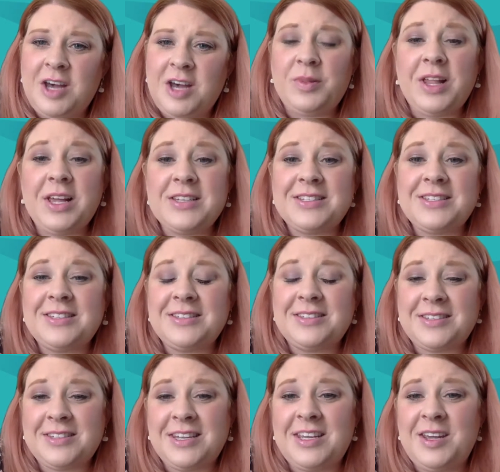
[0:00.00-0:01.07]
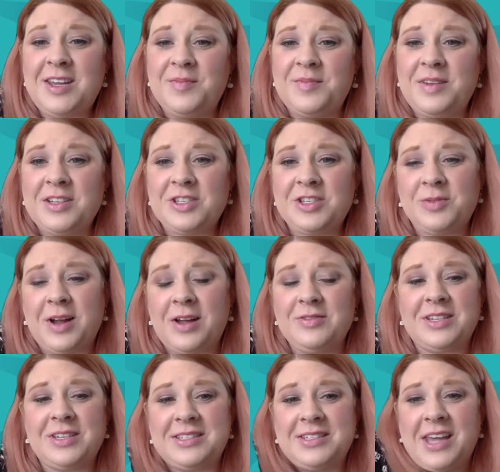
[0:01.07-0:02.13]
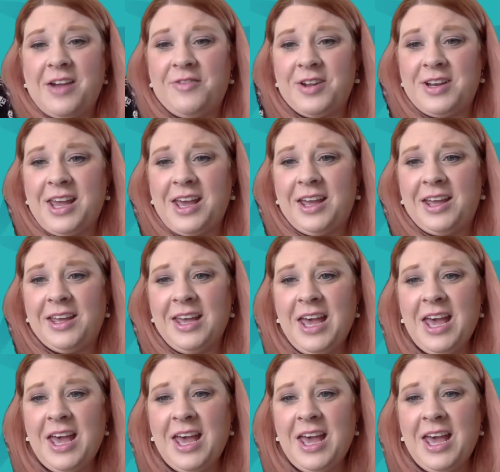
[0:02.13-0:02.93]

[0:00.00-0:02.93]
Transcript: Plus, STEAM surrounds us every day,